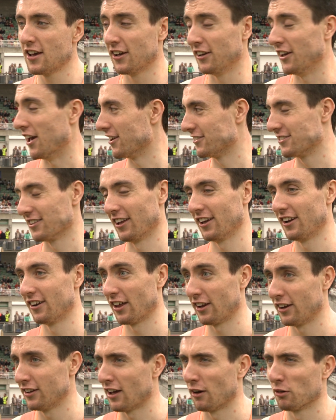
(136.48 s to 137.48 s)
Yeah,
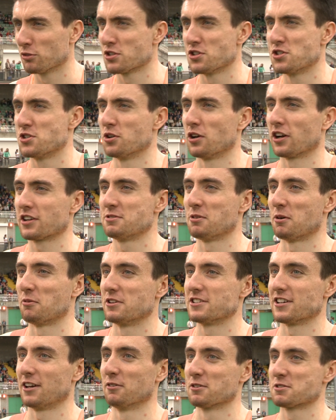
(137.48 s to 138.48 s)
delighted. I wasn't sure actually what my
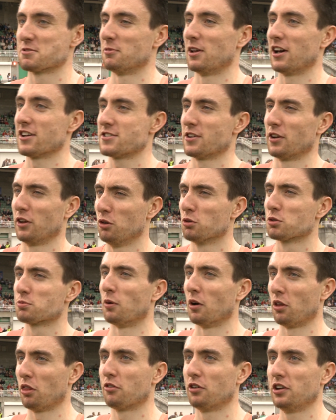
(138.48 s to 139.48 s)
time was from last year. I knew it was
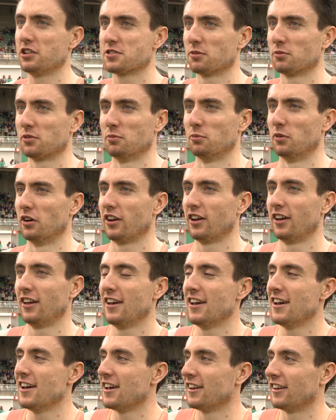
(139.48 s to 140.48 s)
0.3 something, but
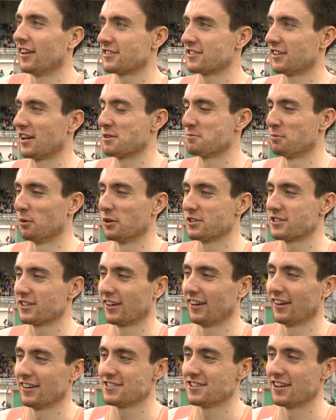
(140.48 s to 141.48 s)
that's a nice bonus to
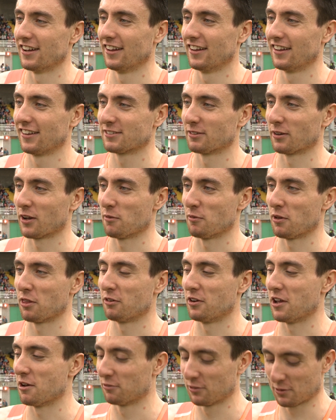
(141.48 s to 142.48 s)
get, yeah. So I got my
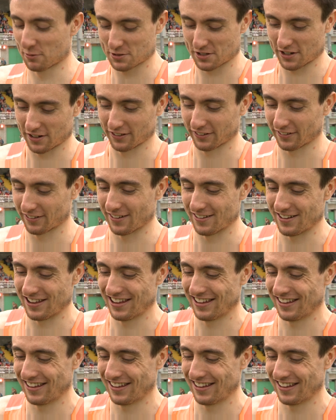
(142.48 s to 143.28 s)
three envelopes there on the ground.